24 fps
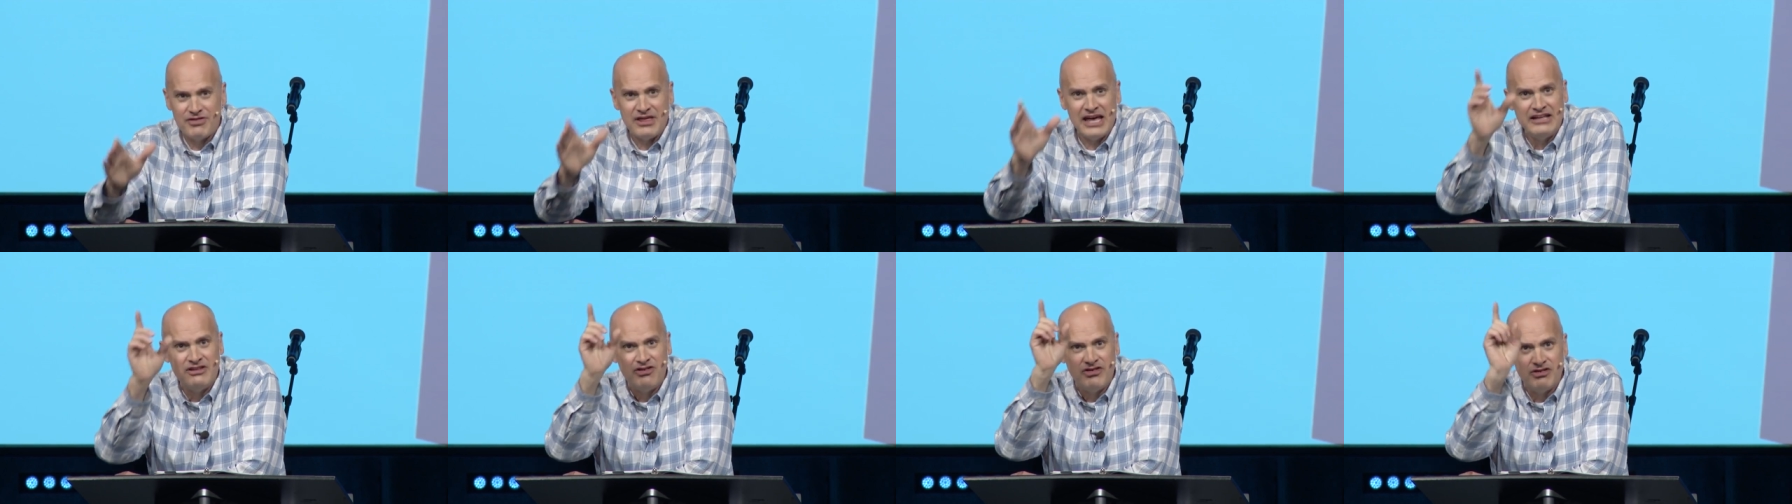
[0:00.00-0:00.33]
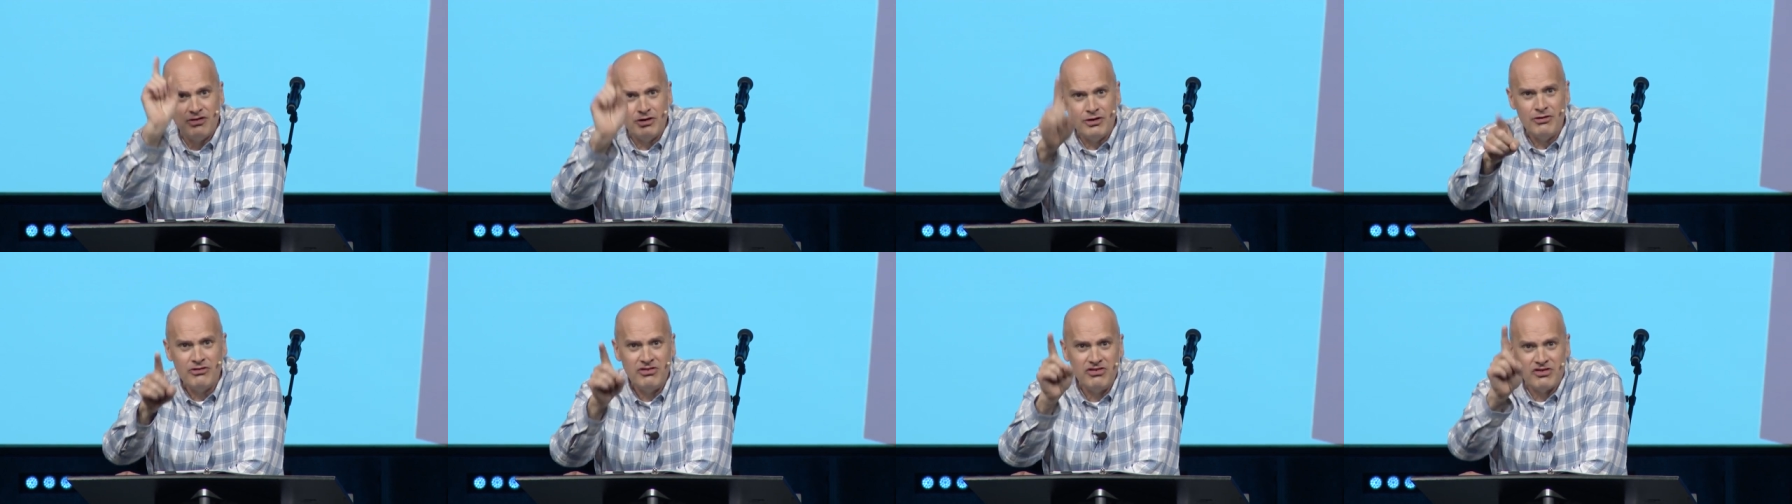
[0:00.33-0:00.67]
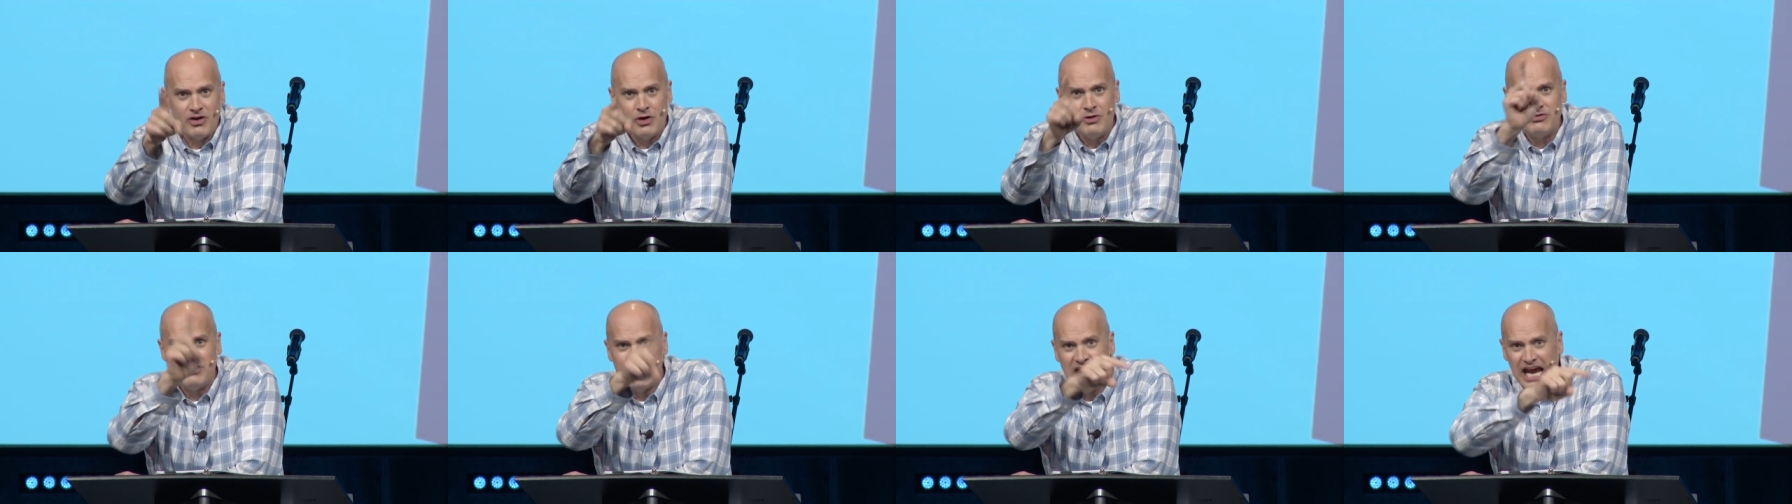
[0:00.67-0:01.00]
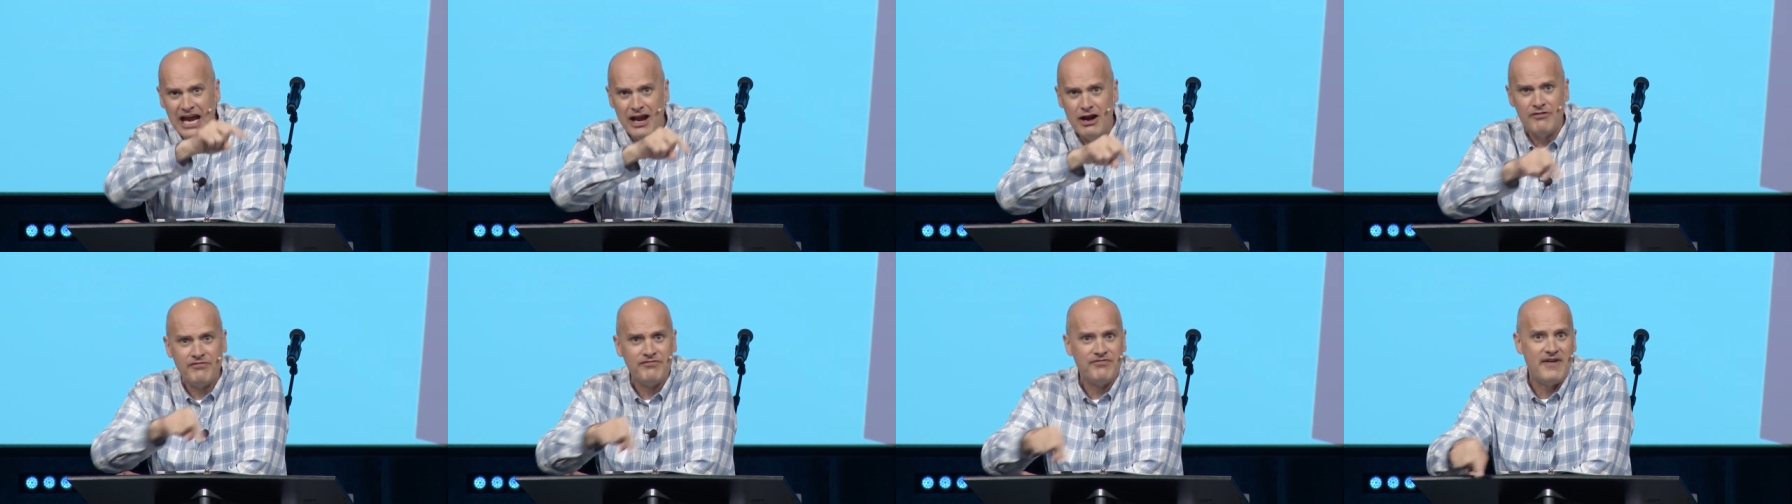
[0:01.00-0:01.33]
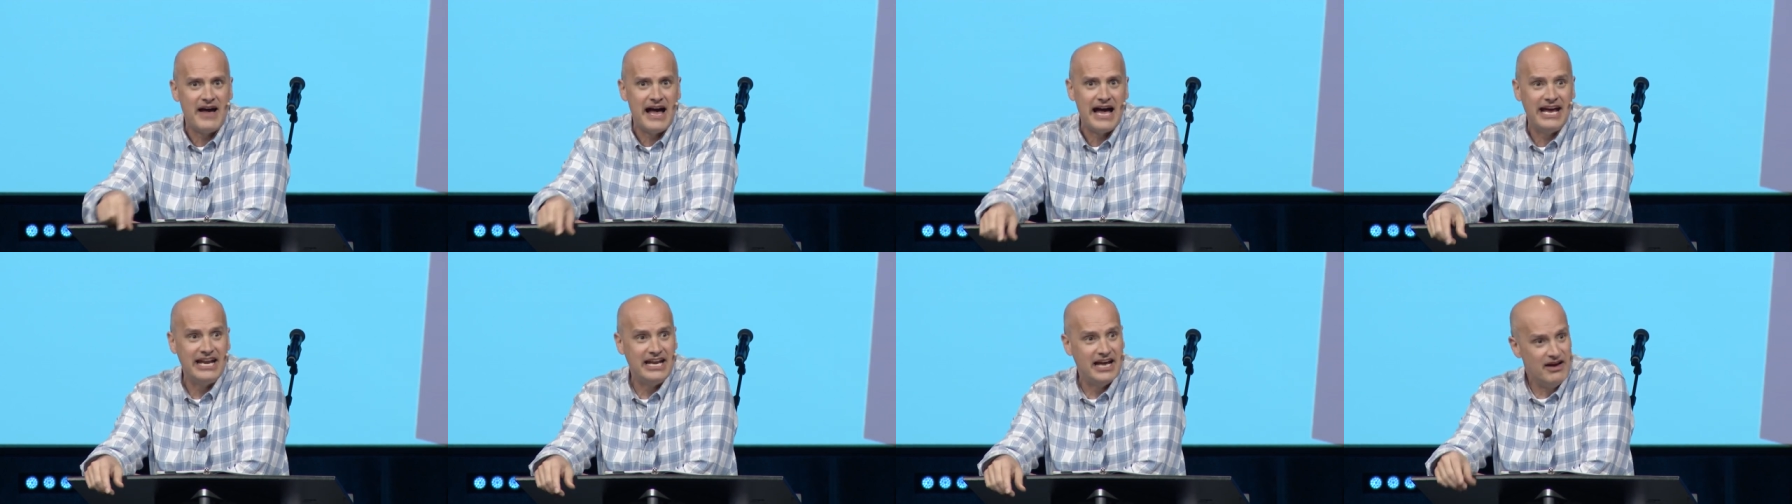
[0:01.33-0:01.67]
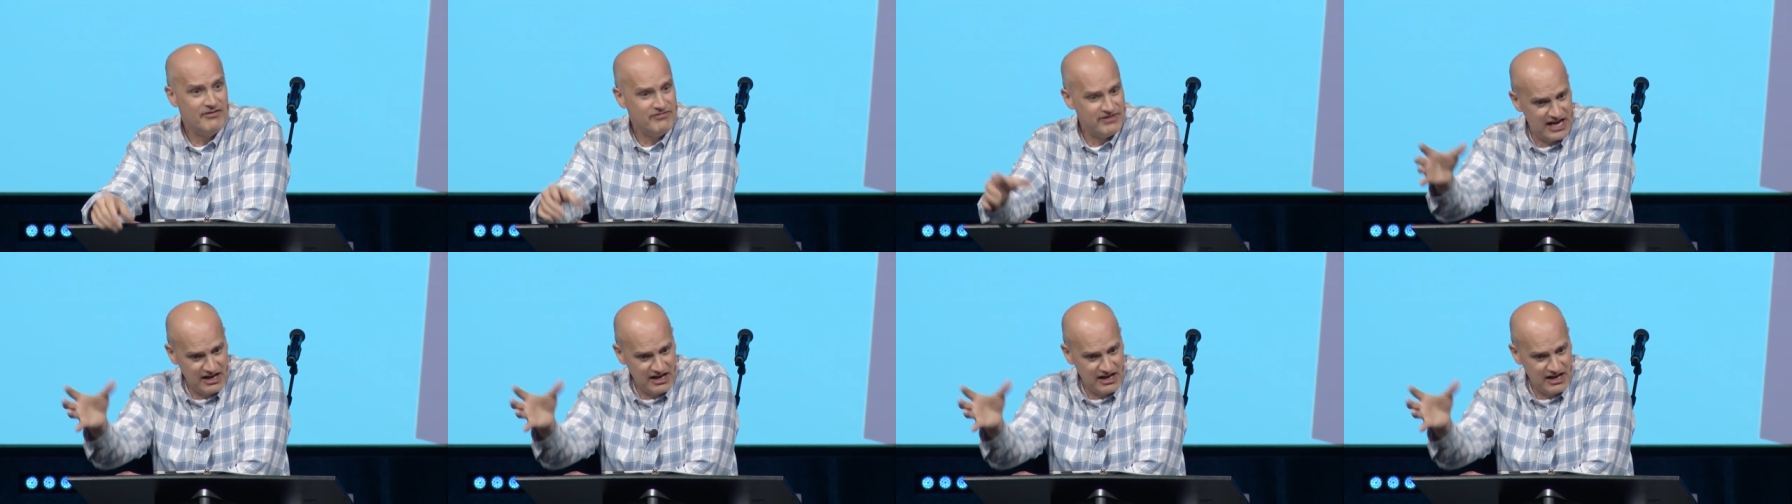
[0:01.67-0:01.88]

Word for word: that you're so terrified of,